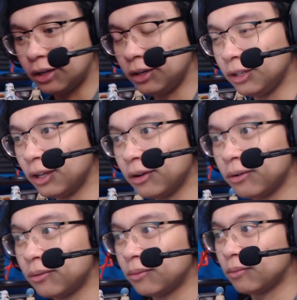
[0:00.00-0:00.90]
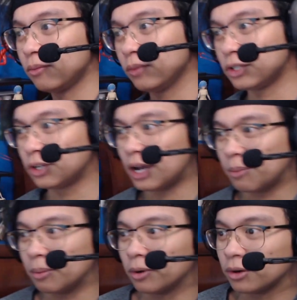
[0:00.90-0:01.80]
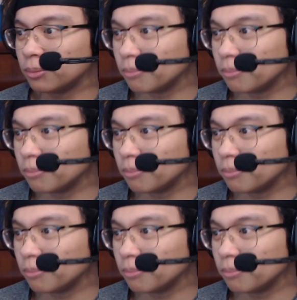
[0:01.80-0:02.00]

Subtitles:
Echidna. What you got, baby girl?